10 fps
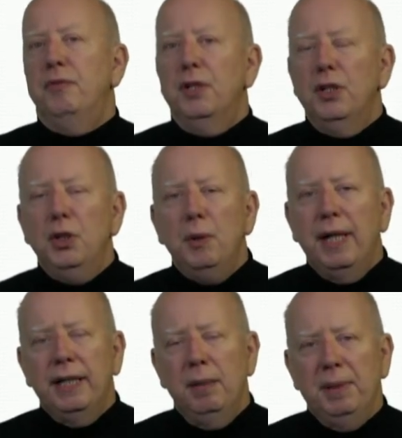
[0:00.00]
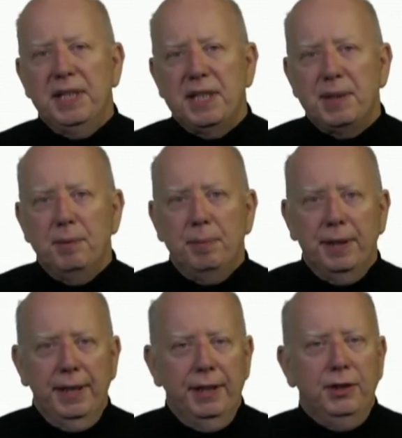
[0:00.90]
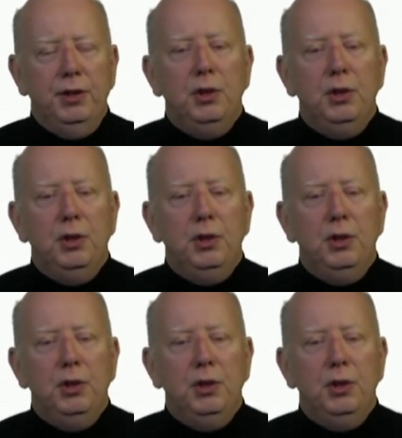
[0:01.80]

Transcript: for a new academic assessment plan,